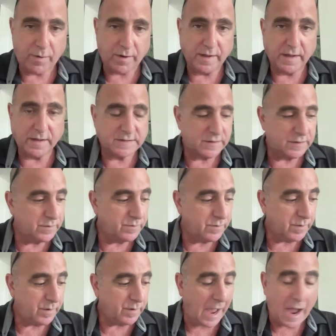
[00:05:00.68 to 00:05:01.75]
want to get to
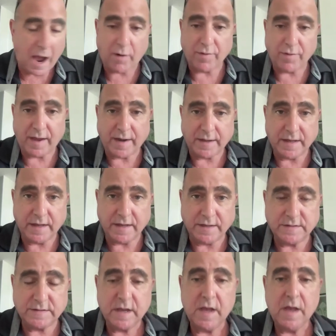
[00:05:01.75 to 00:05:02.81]
how that
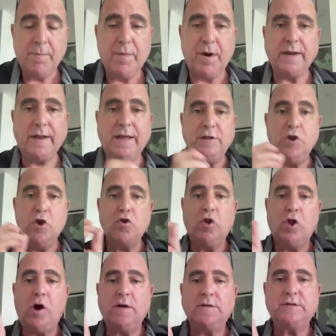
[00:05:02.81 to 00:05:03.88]
is, but in your
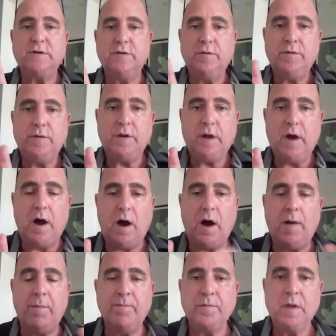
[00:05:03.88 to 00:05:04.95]
lawsuit,
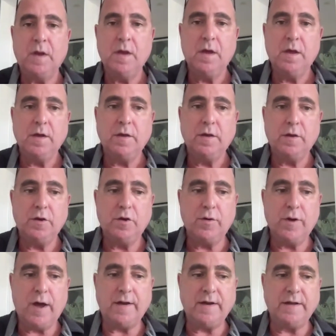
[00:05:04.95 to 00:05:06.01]
you're
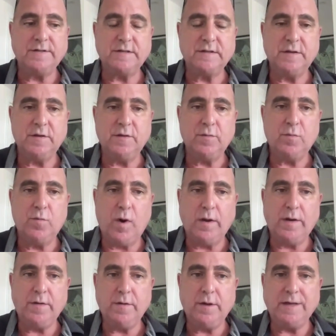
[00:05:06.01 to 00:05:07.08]
not necessarily,
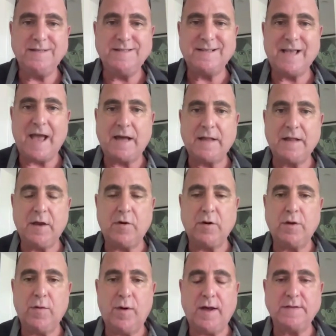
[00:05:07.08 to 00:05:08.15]
what exactly are
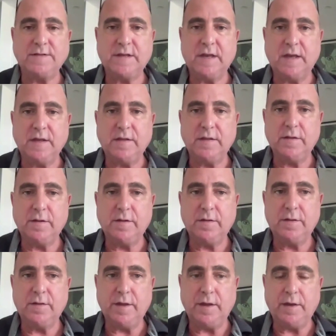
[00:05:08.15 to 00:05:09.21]
you asking
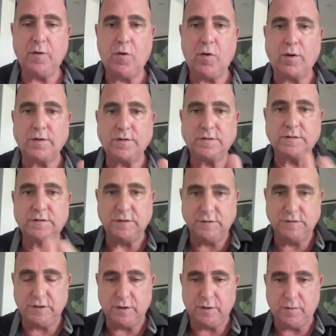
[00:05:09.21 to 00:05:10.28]
the court to
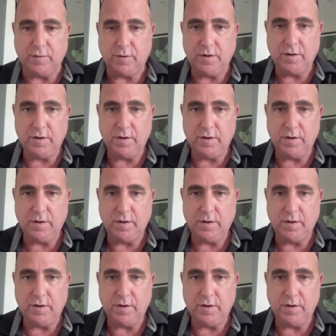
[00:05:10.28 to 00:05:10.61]
do?